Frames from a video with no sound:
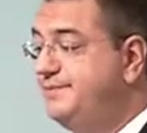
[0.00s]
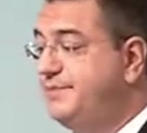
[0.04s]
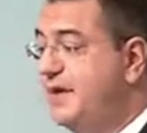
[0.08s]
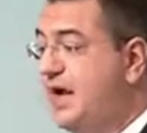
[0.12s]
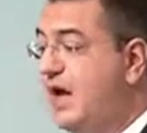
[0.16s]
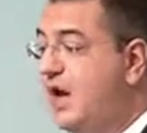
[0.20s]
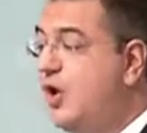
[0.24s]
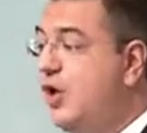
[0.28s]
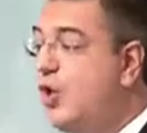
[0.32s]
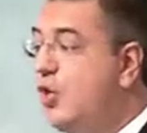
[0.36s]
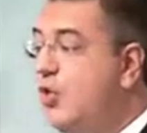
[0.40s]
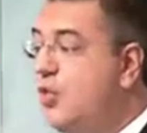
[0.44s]

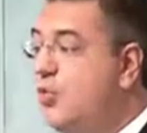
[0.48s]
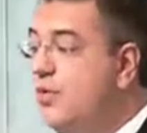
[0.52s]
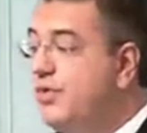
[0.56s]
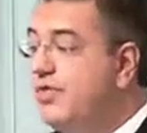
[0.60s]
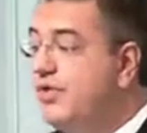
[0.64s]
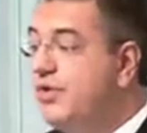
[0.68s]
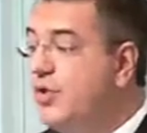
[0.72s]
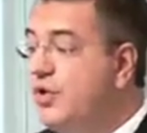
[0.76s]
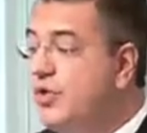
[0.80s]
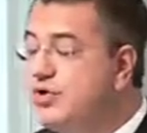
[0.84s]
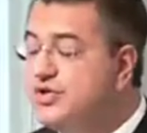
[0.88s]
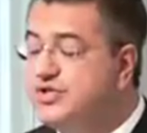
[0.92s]
along with the
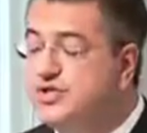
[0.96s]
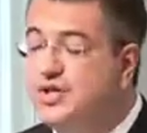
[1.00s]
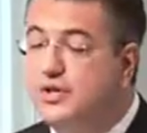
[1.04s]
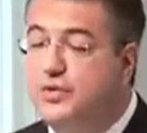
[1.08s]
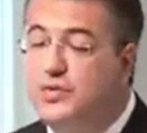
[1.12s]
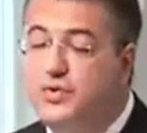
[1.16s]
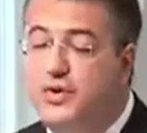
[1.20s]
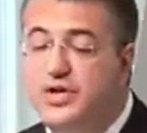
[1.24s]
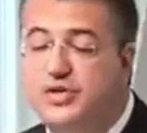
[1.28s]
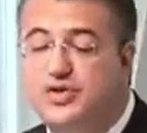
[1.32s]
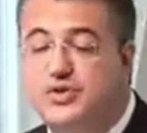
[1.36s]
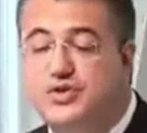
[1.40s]
coastal
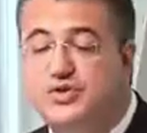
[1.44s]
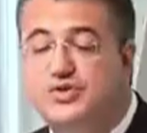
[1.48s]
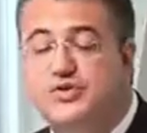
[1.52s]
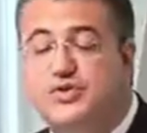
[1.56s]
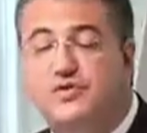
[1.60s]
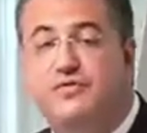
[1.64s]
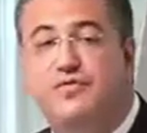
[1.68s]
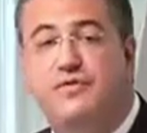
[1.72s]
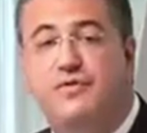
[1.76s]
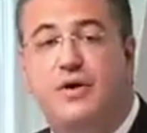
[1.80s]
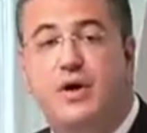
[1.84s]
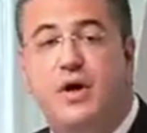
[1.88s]
regions
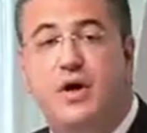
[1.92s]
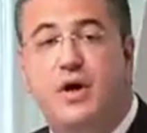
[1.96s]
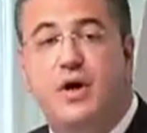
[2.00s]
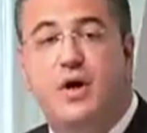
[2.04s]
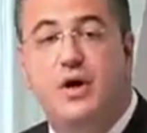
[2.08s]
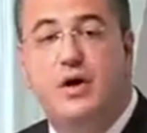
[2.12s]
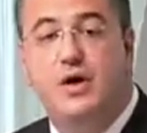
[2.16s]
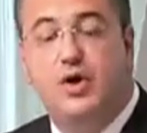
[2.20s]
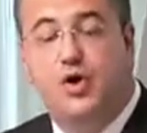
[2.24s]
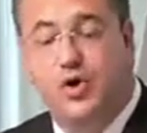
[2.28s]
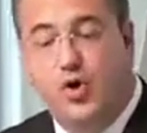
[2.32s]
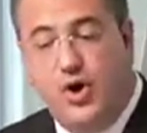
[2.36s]
of
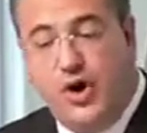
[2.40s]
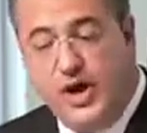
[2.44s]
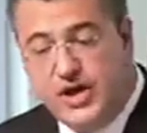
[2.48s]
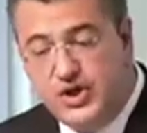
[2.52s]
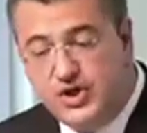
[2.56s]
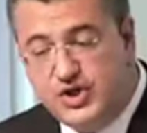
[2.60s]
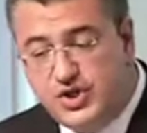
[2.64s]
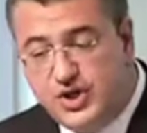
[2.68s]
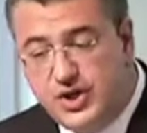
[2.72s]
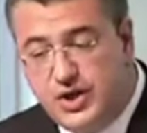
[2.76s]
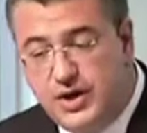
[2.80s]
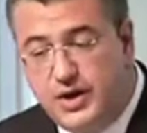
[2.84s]

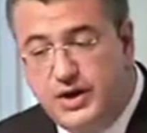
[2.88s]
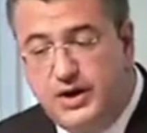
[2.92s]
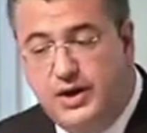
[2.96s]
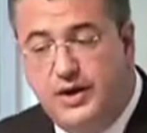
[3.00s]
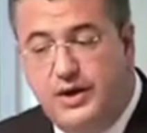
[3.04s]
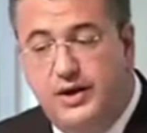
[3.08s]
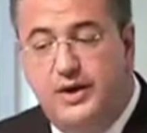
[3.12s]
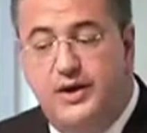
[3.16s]
Croatia,